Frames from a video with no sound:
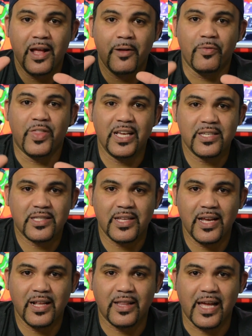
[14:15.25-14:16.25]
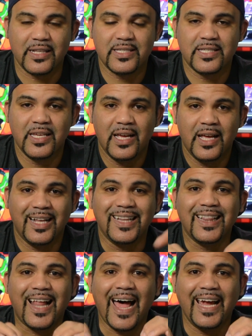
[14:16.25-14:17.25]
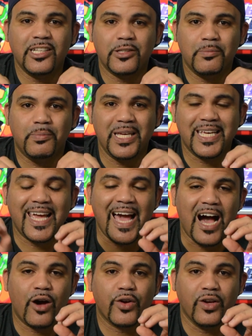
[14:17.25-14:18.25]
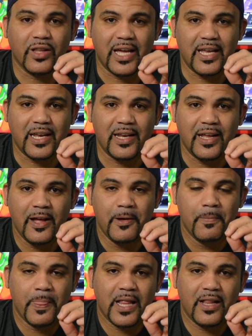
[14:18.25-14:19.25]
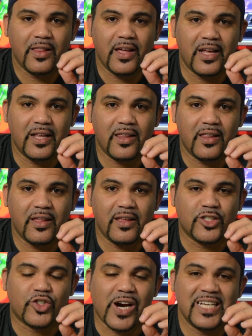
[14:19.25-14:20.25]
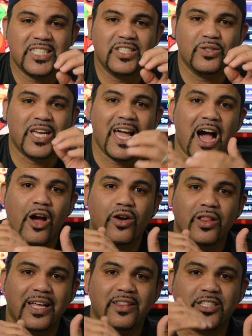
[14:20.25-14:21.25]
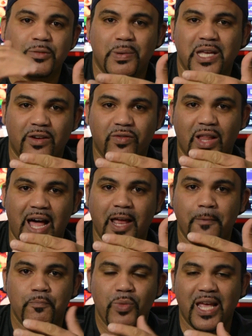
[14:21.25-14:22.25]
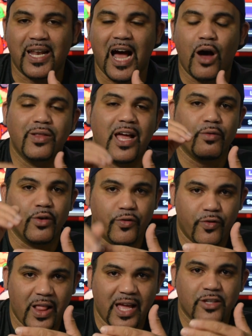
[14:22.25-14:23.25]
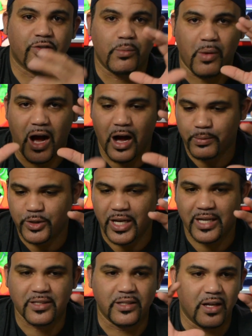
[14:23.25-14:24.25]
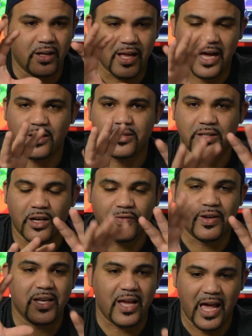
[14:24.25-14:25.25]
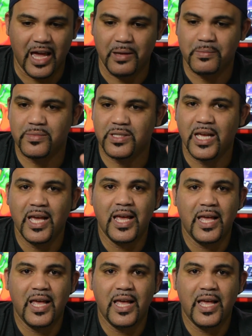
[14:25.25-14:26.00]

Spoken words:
This thing lets light be calculated. It tries to calculate the speed of light and how light reflects from objects and a lot of stuff in games